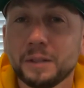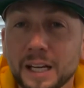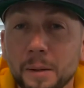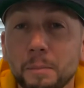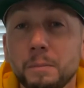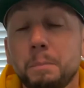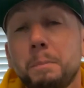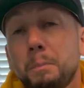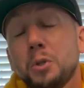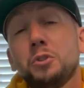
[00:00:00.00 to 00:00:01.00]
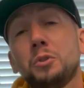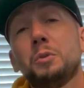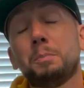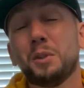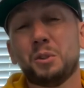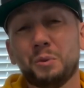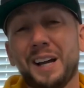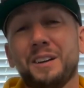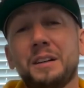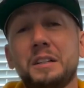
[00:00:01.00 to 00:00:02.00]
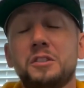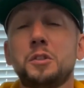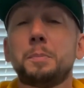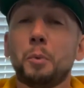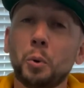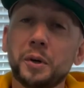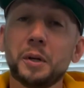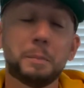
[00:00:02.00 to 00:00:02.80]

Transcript: kind of put the rider in a sportier